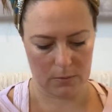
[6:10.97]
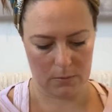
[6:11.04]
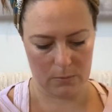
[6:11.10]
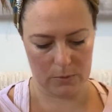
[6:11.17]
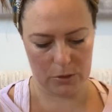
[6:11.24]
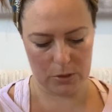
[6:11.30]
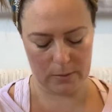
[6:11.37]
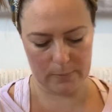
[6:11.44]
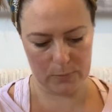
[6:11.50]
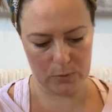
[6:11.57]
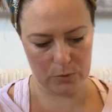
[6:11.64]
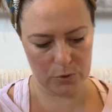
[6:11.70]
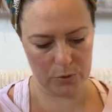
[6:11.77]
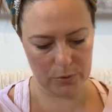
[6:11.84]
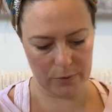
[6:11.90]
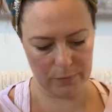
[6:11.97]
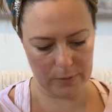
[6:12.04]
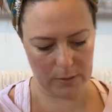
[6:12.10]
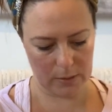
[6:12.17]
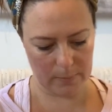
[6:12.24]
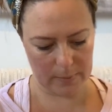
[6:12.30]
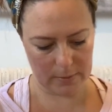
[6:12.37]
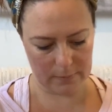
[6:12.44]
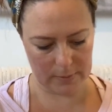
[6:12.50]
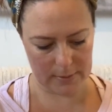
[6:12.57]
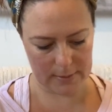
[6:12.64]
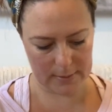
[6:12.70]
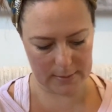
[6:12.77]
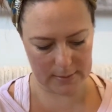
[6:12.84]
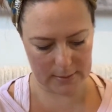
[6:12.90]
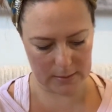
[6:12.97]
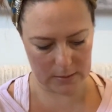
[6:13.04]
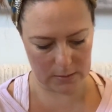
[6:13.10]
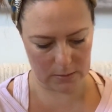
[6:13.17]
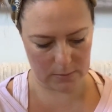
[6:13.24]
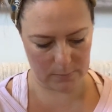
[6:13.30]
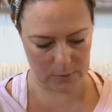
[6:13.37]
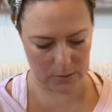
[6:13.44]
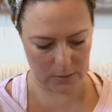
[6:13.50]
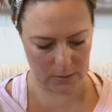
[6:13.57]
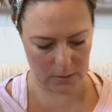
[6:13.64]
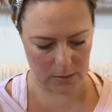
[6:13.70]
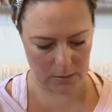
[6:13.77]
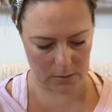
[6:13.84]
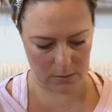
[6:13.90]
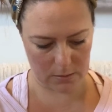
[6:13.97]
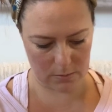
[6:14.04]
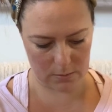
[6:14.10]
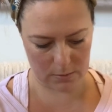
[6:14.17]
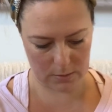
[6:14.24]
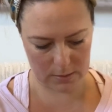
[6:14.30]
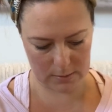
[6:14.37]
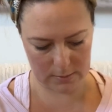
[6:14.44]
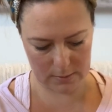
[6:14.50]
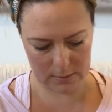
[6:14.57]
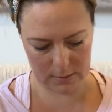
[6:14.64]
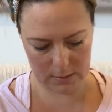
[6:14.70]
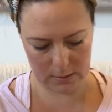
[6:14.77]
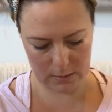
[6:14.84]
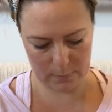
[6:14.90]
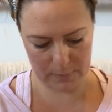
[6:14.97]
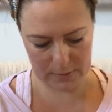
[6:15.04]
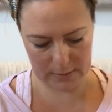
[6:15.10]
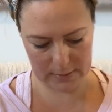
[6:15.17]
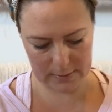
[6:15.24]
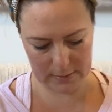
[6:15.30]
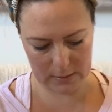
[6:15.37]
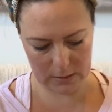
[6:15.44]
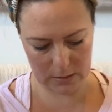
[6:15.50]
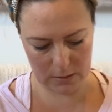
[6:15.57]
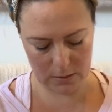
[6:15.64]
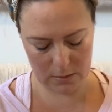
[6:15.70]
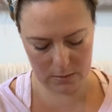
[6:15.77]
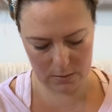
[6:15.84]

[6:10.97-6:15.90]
which I'm not sure if you're going to be able to see it. I'm just going to unstick the plastic.